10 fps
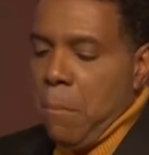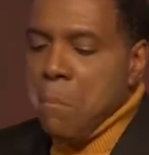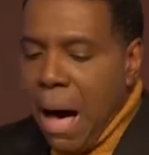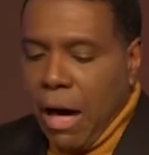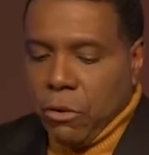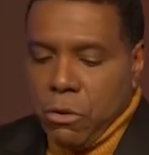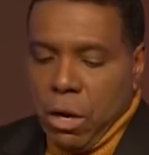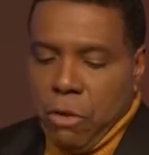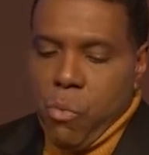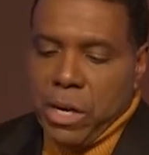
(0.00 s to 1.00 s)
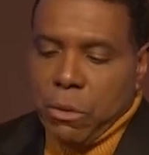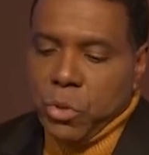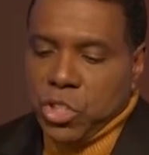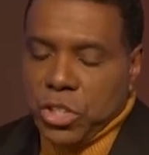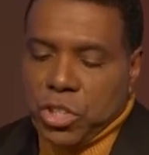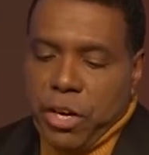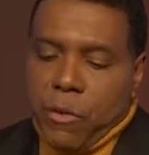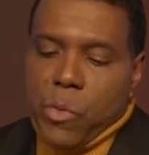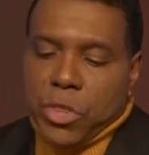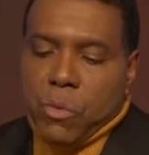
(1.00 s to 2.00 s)
model of what we just
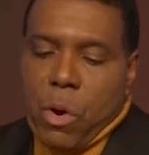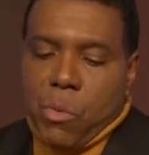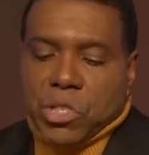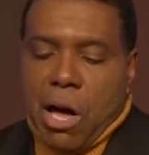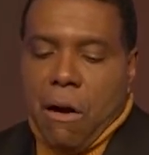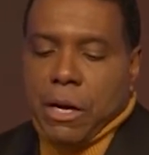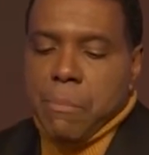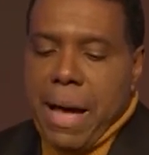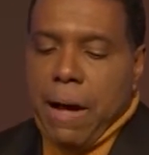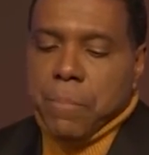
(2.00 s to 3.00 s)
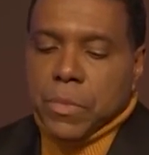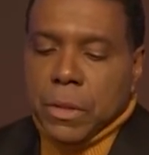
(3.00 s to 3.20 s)
shared with and what we're talking about.